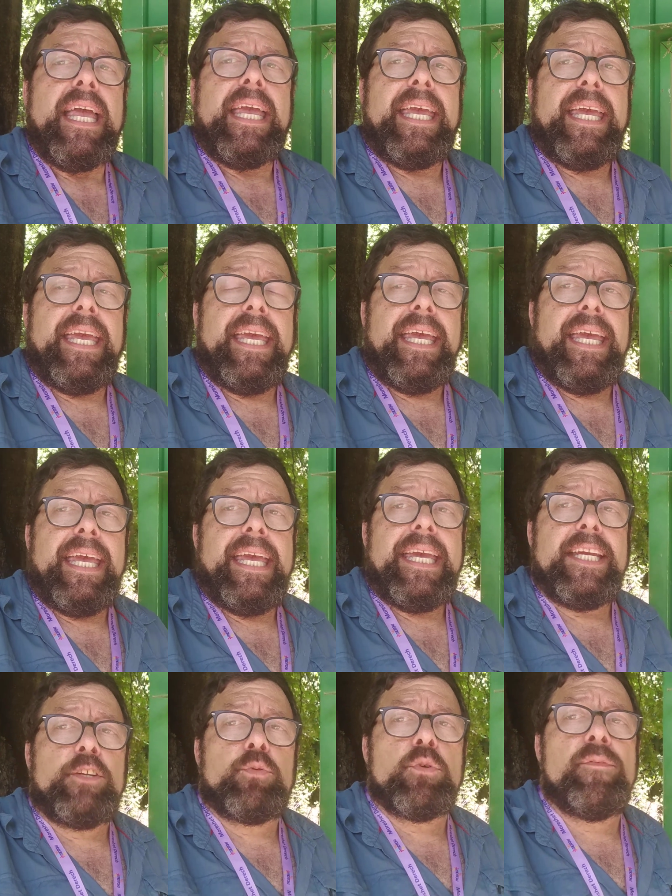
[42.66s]
Uh,
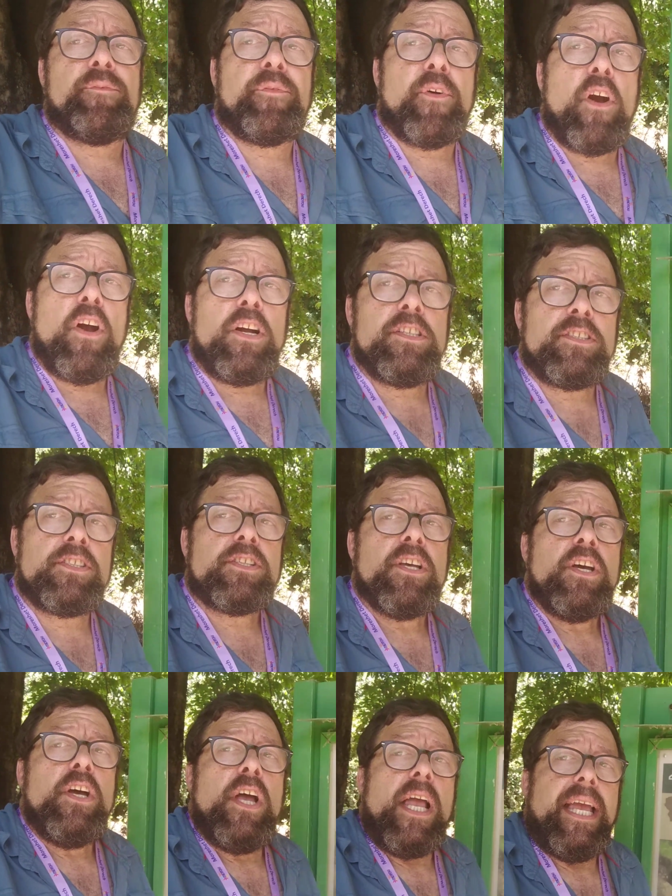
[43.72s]
it refers
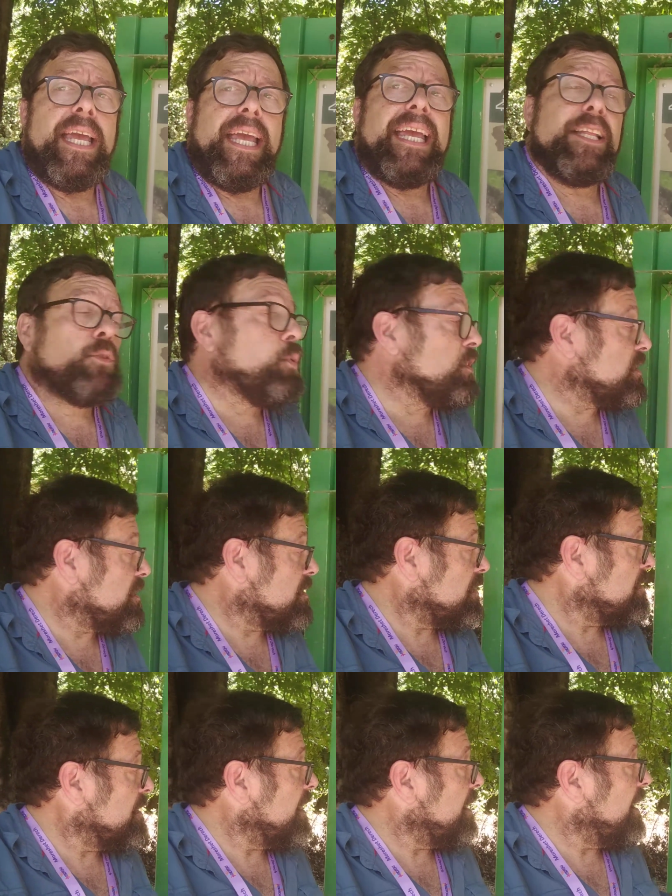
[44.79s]
it was
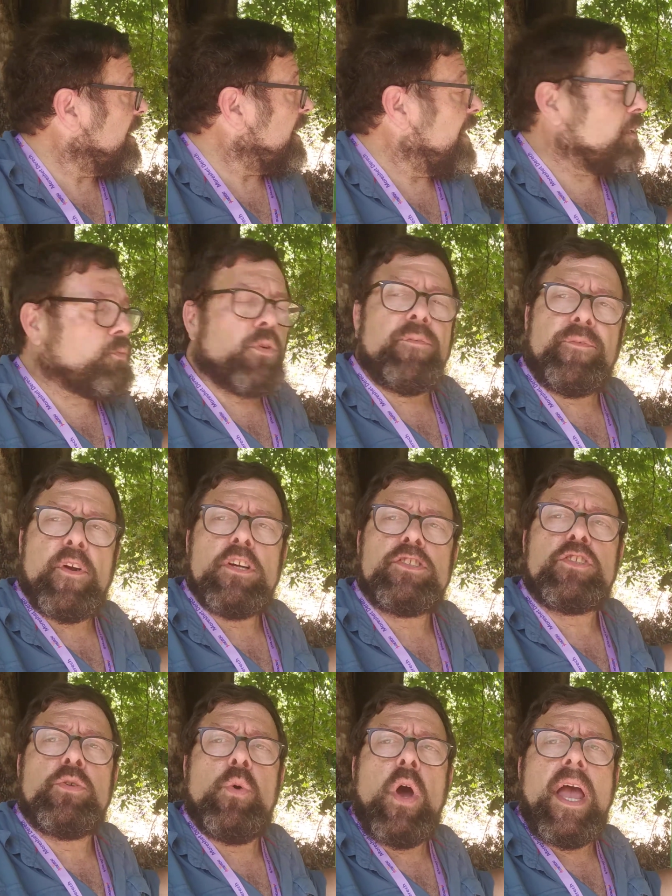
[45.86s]
it refers
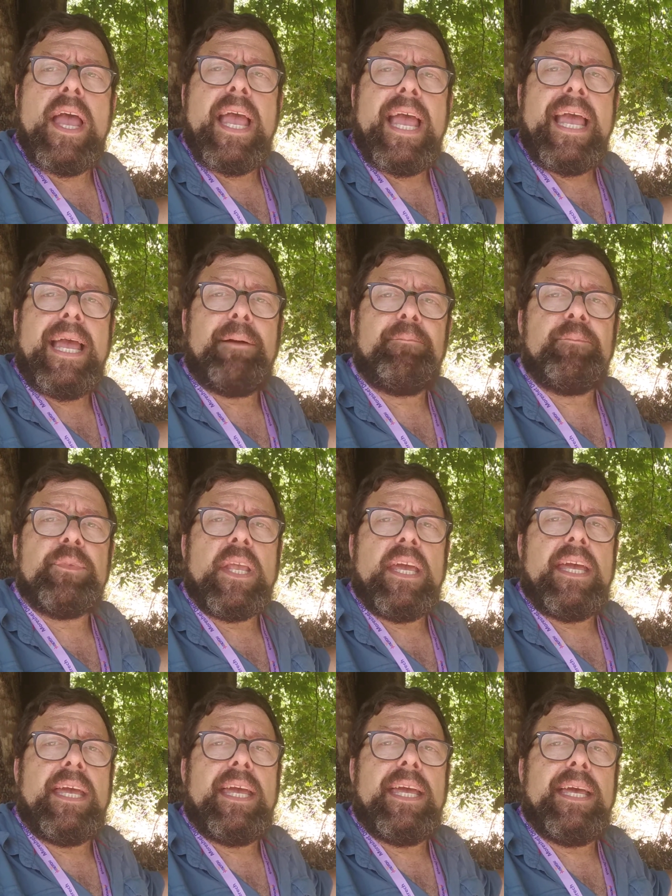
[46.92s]
to a, um,
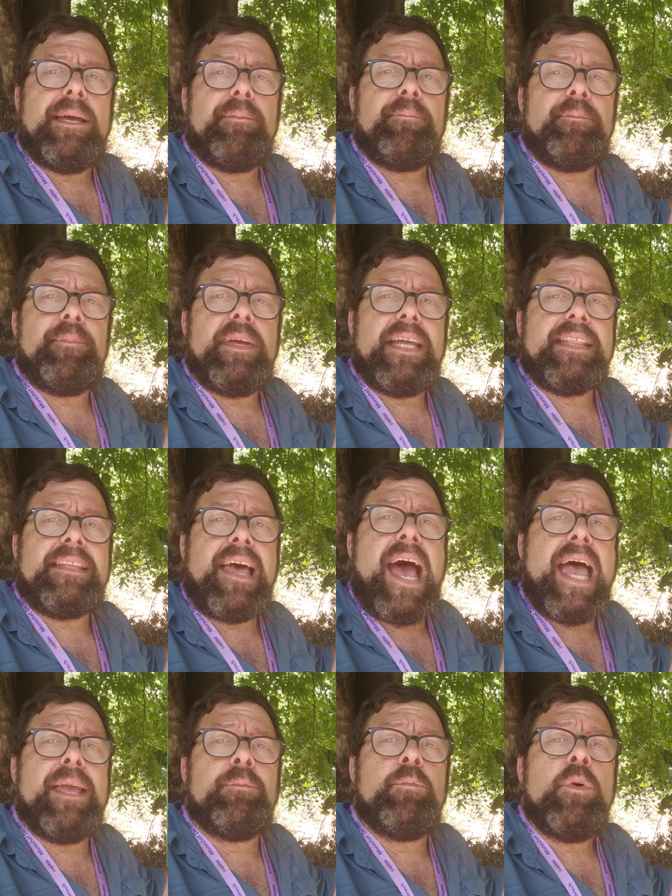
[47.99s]
um, a
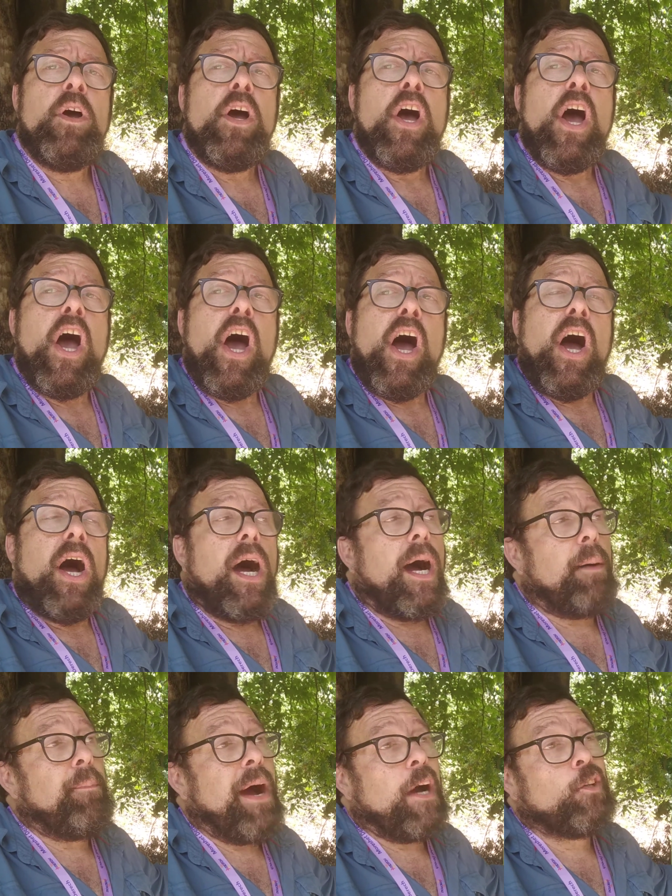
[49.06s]
time
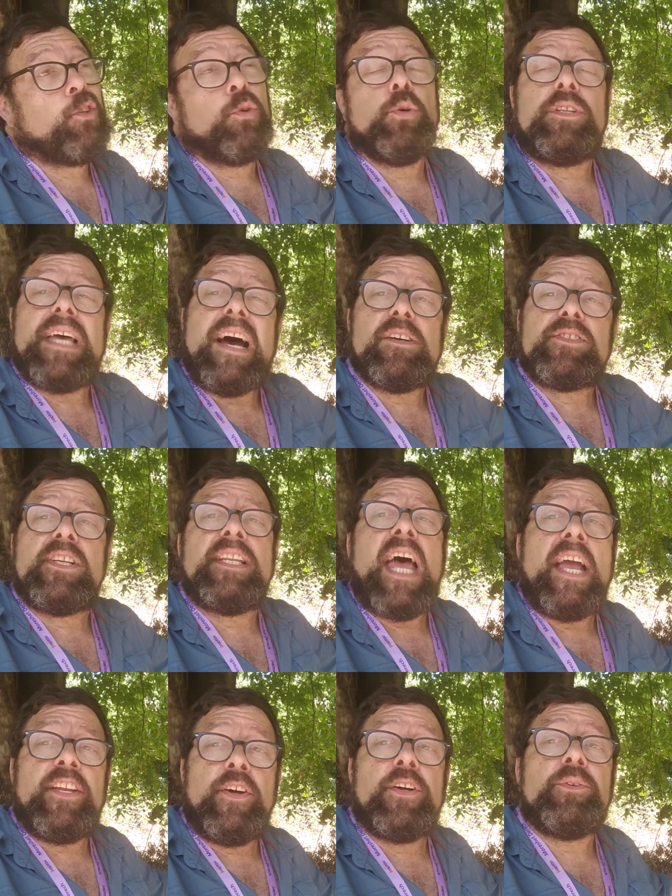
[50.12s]
about
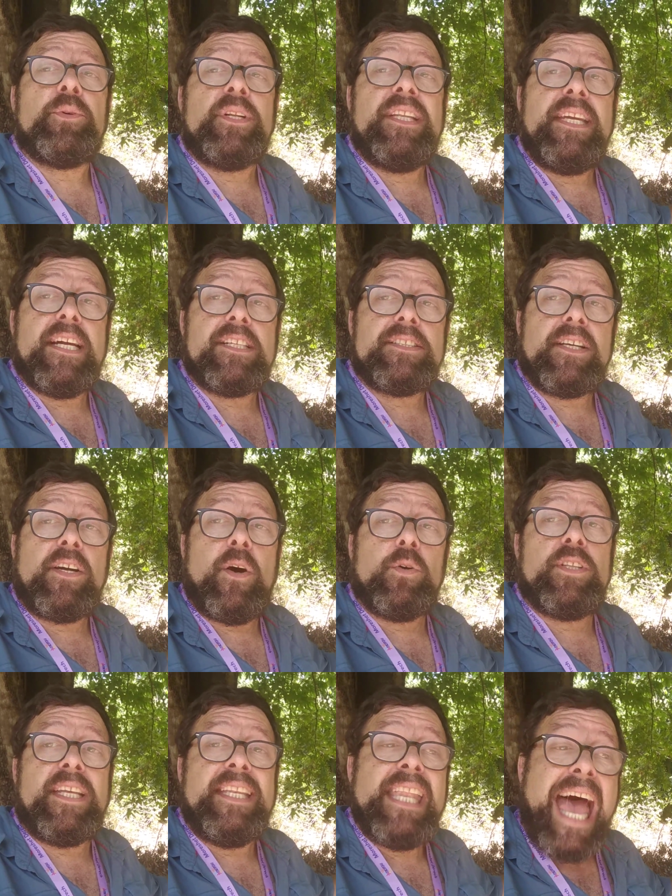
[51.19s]
2,900 years ago,
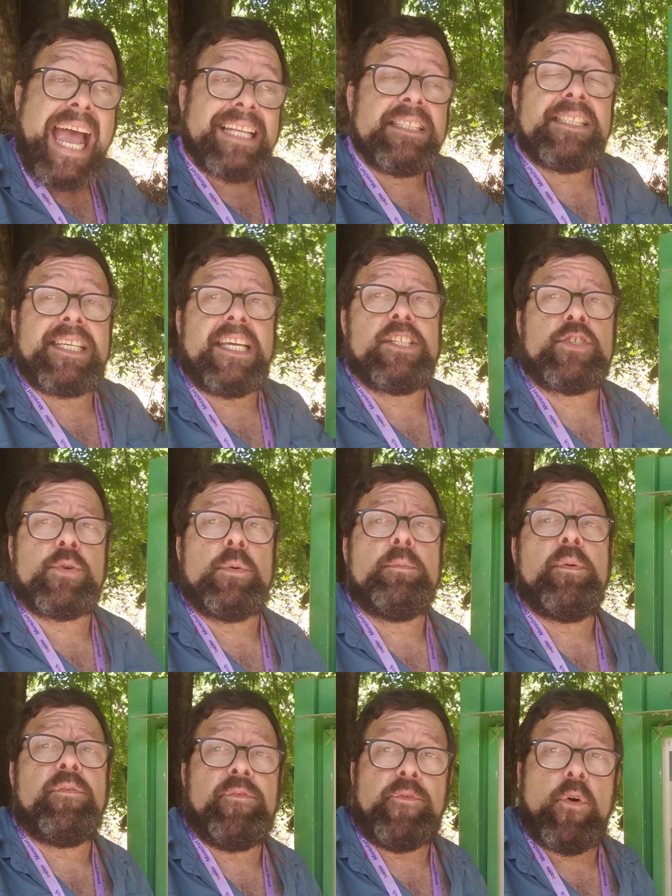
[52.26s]
the 9th century
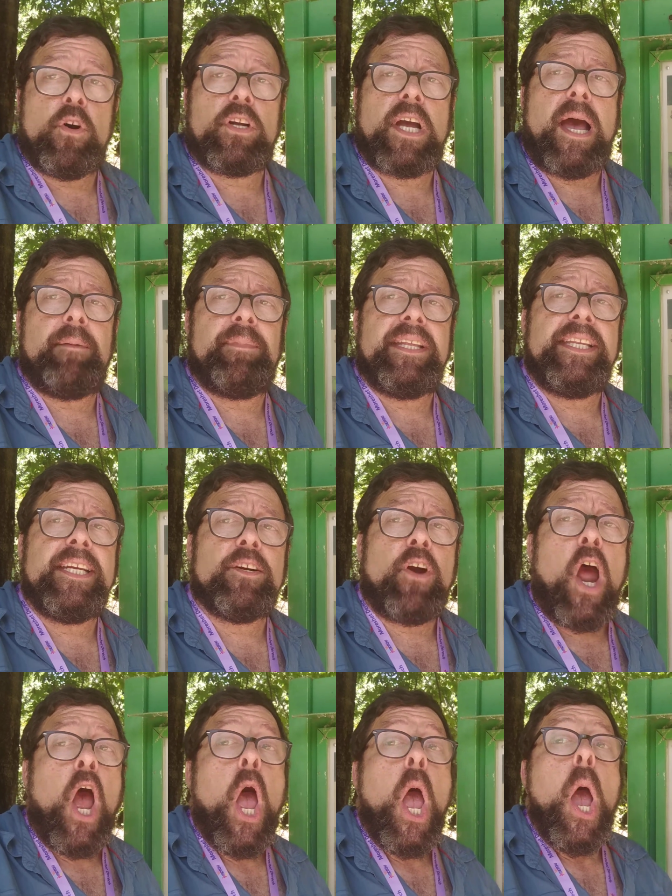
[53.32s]
before Common
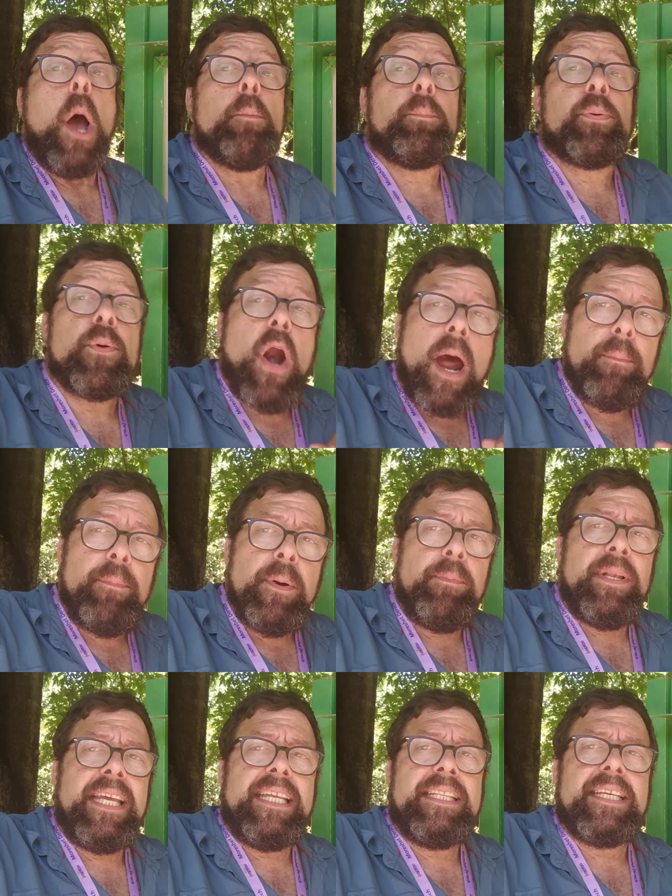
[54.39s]
Era,
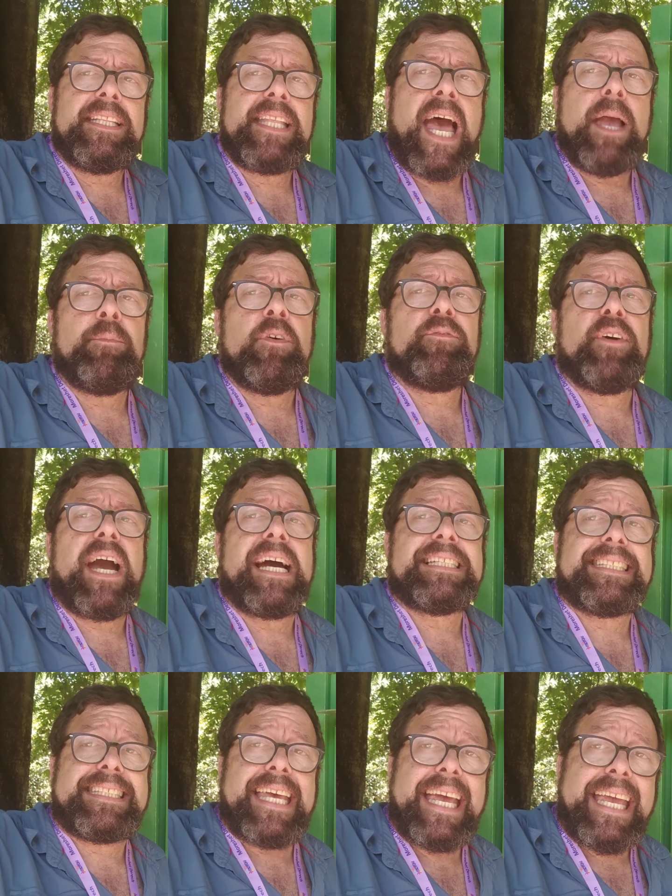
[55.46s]
probably in the time of
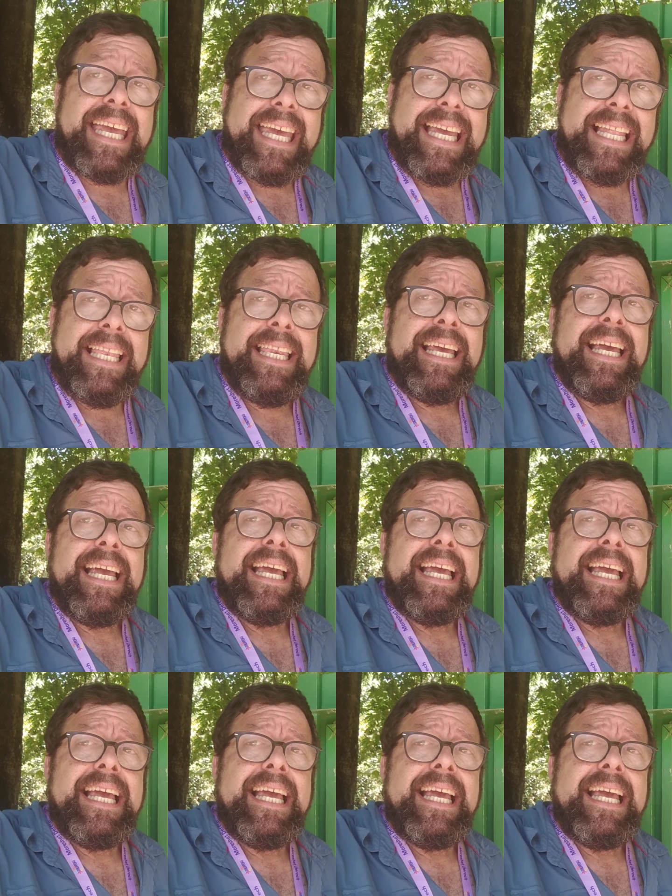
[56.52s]
Hazael